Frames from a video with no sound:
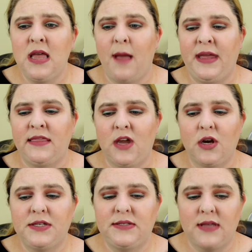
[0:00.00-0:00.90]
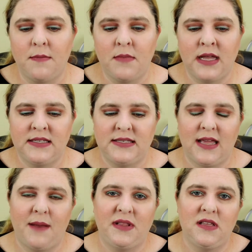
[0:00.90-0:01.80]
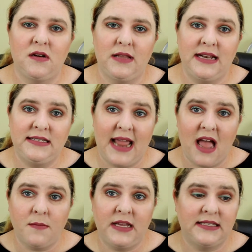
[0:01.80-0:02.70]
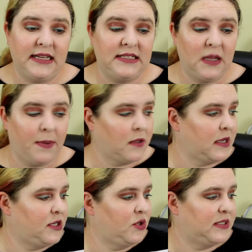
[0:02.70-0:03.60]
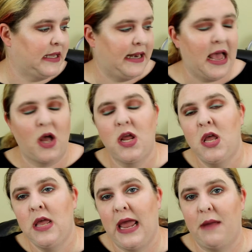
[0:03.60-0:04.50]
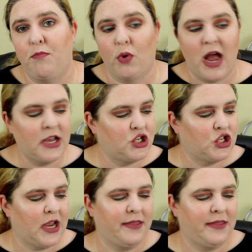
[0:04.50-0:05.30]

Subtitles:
I mean, there are some months that I'm a little let down because they typically do send out a brush,